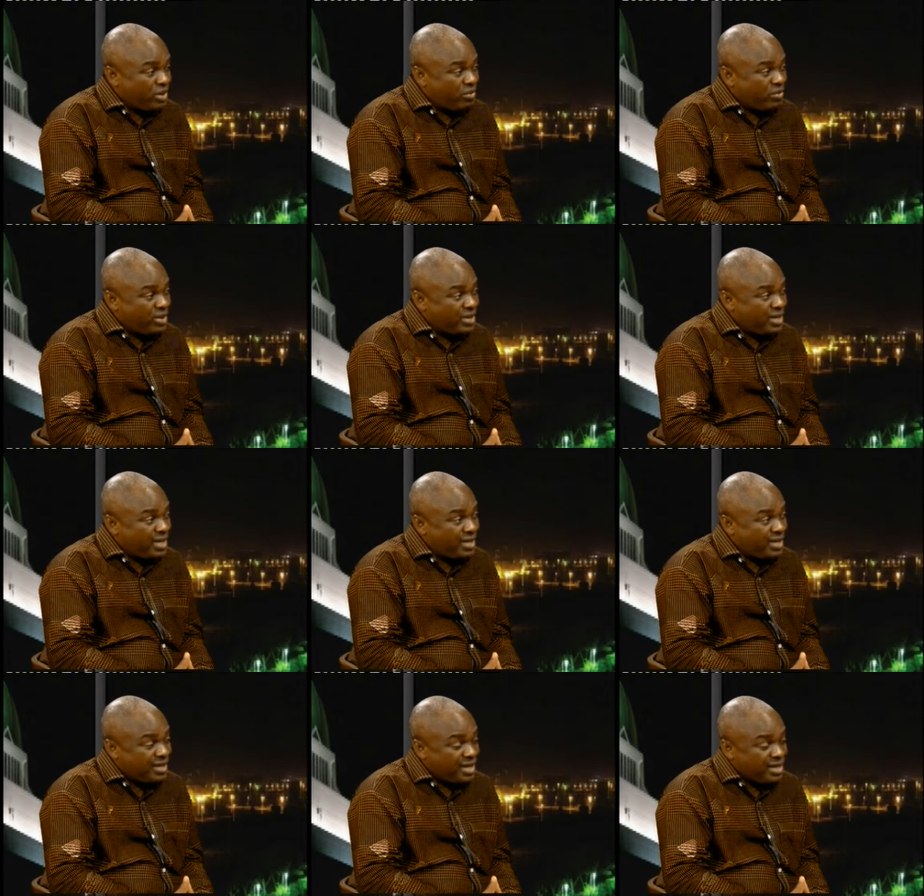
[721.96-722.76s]
we say
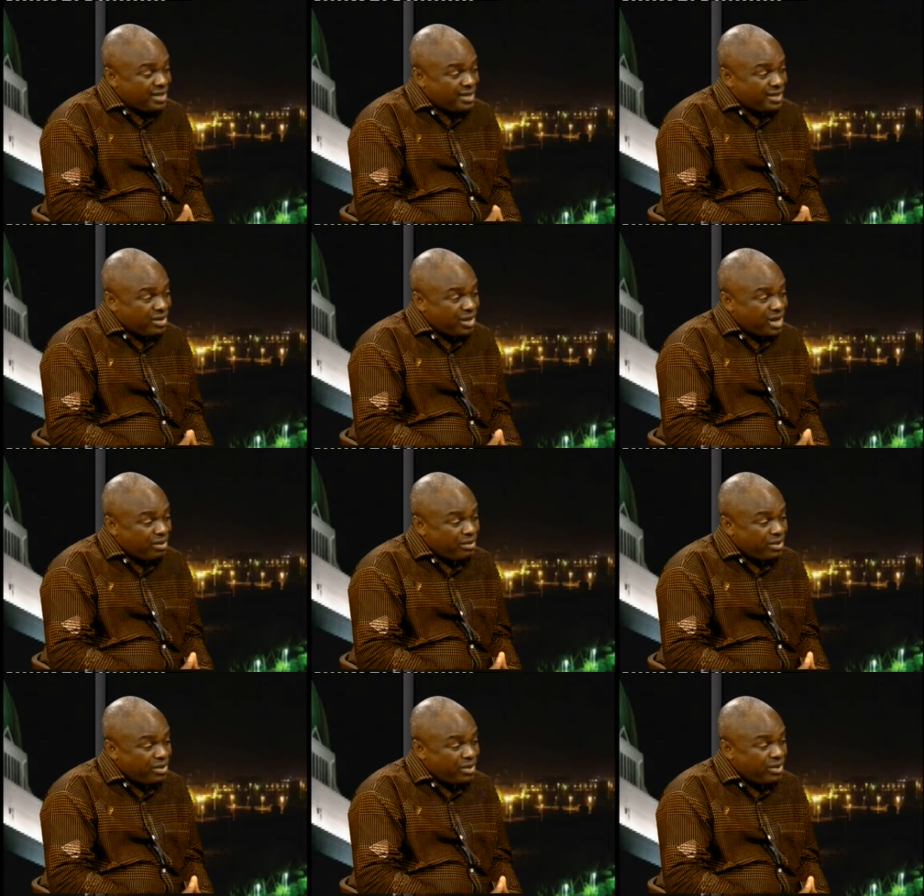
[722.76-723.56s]
intelligence
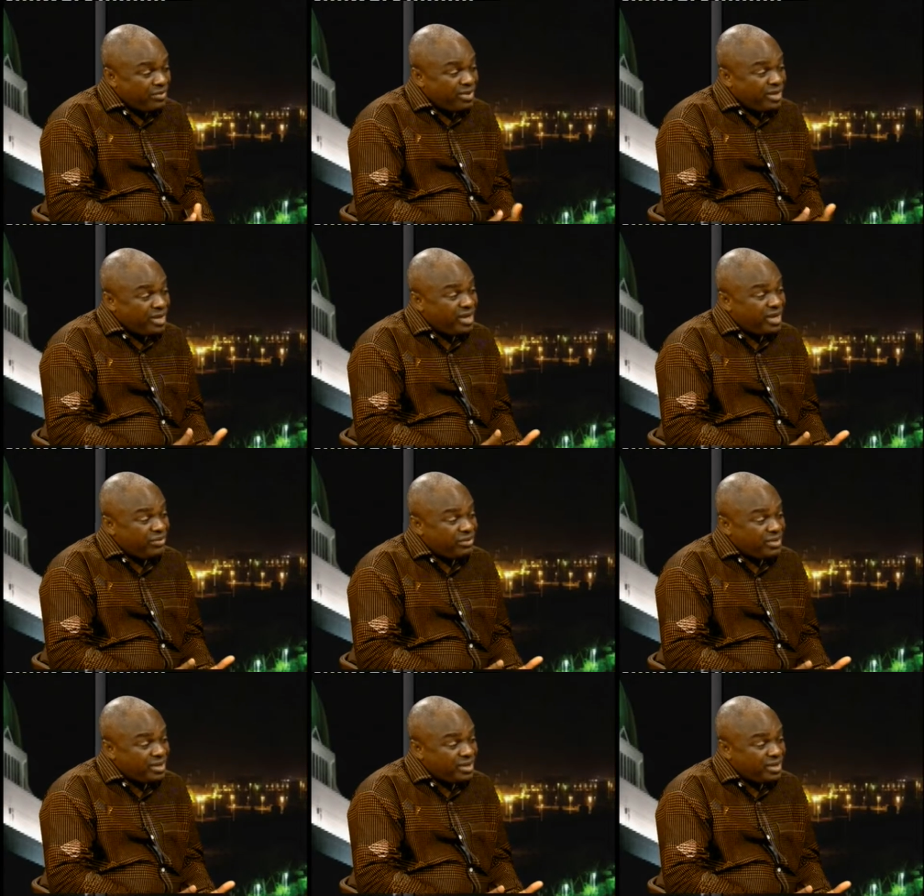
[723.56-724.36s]
collaboration, even the
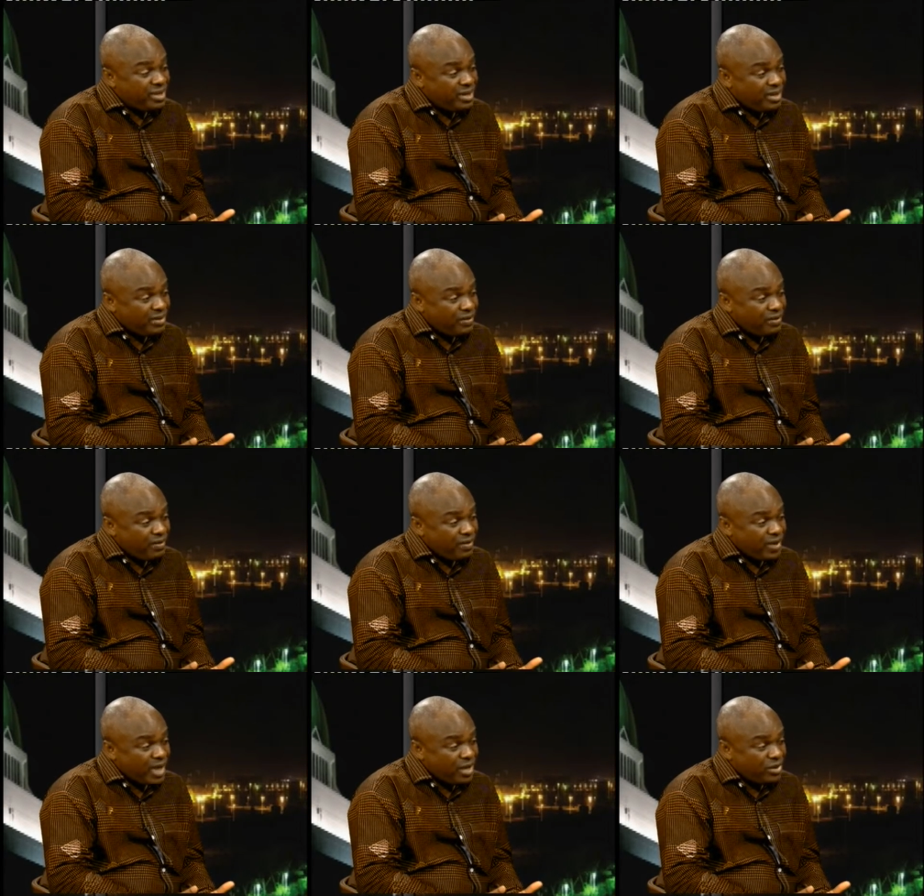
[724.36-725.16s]
EFCC
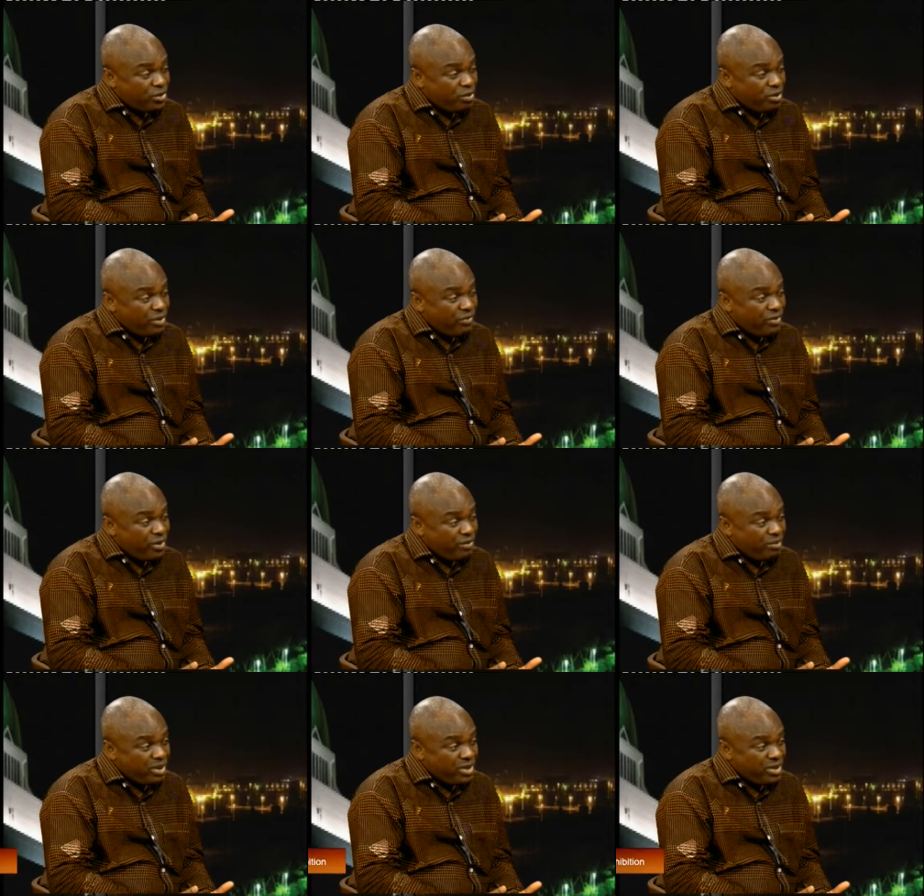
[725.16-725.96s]
has to be
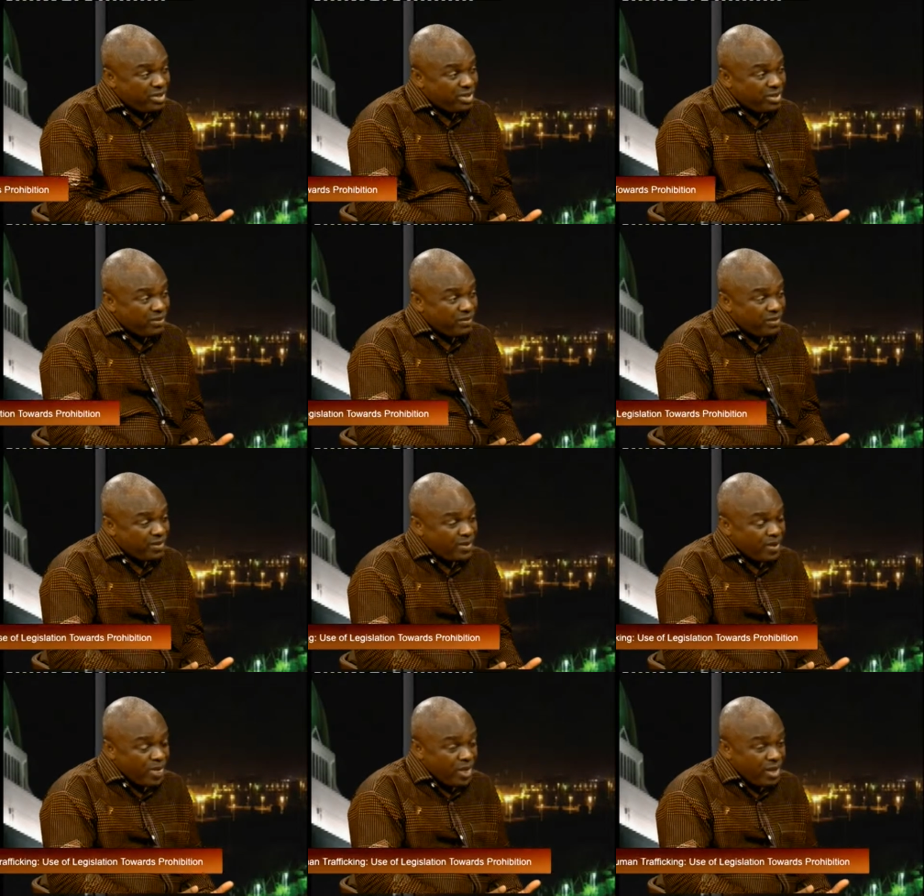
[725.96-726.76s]
involved because
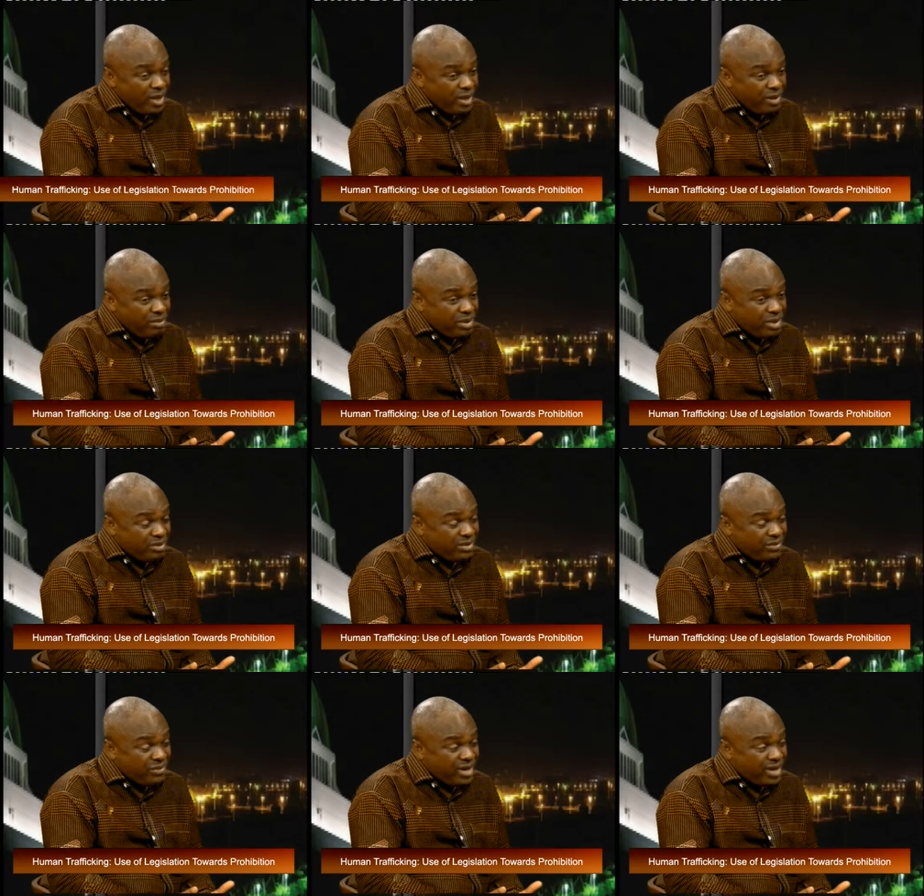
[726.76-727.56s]
it
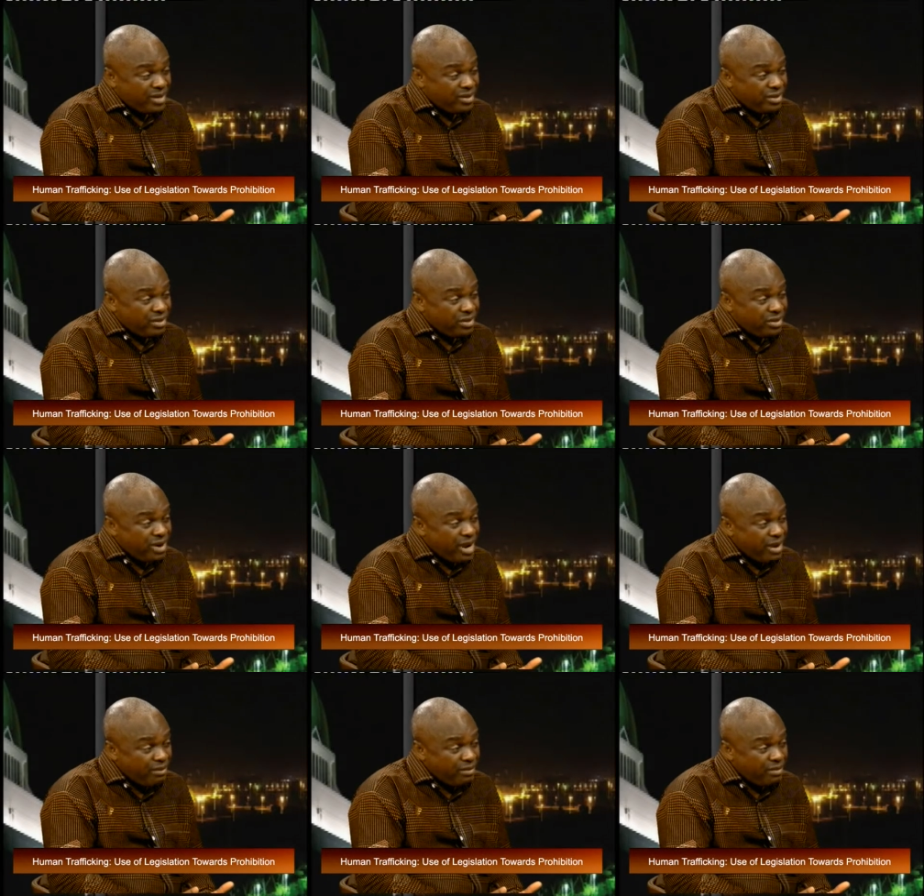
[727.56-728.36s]
becomes a financial
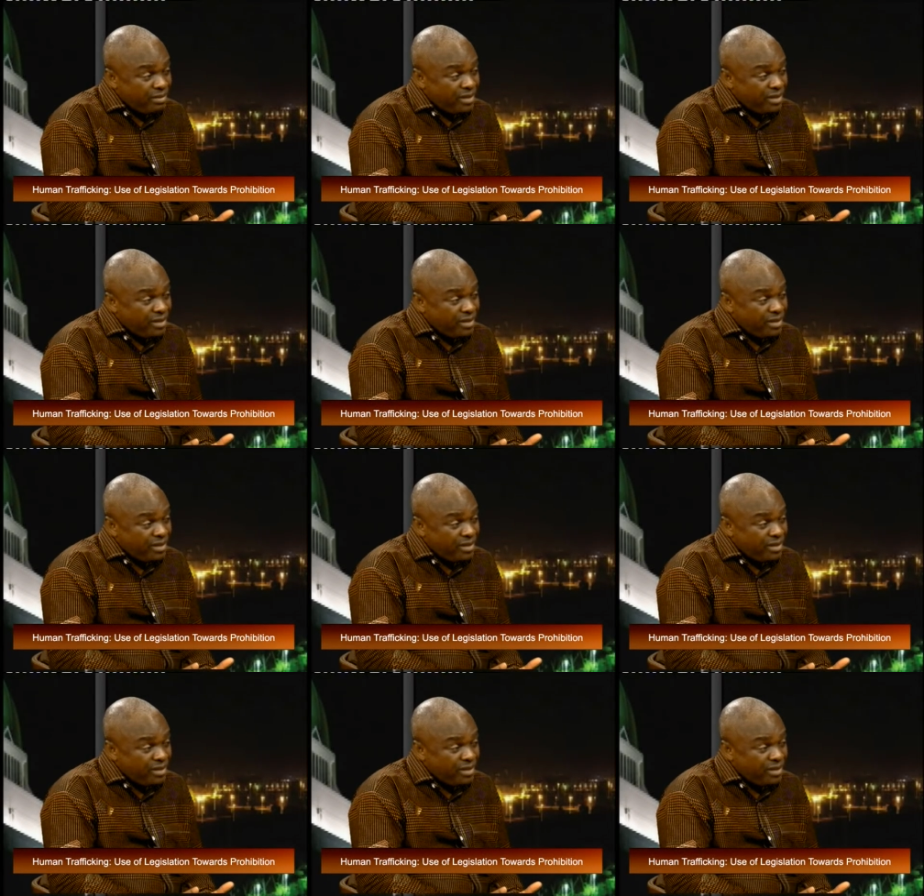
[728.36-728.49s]
crime.